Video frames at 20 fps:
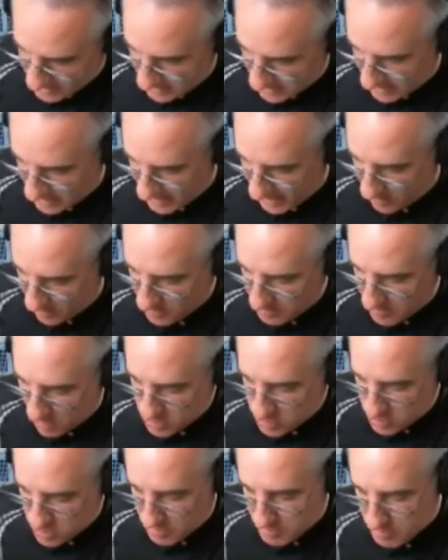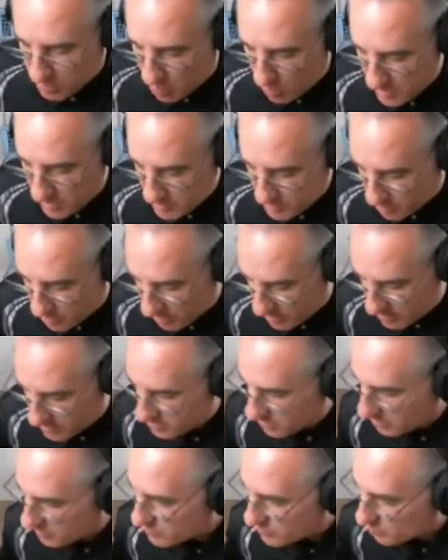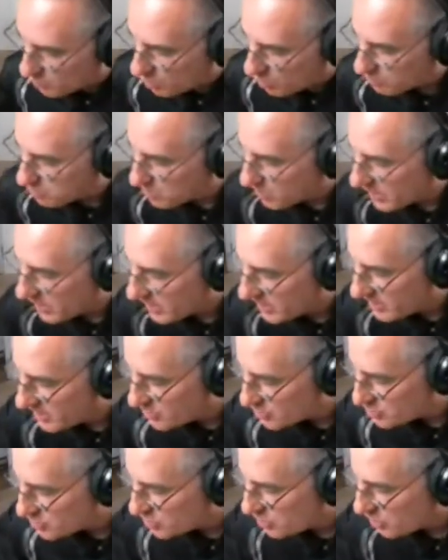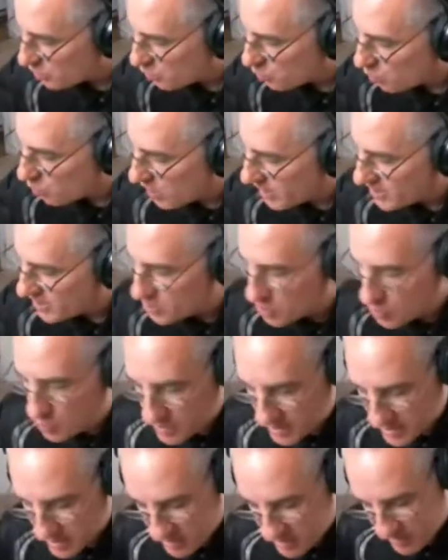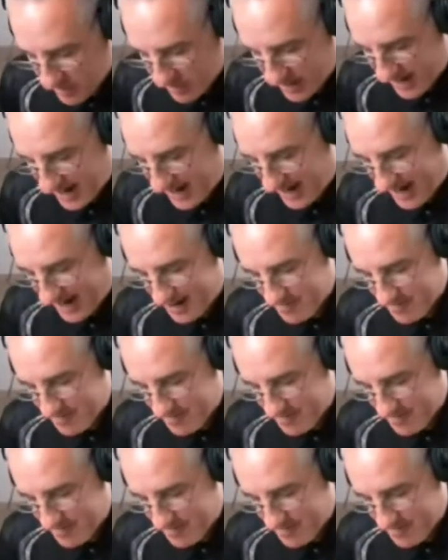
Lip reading: Now the most important part of the role play is the one unique thing.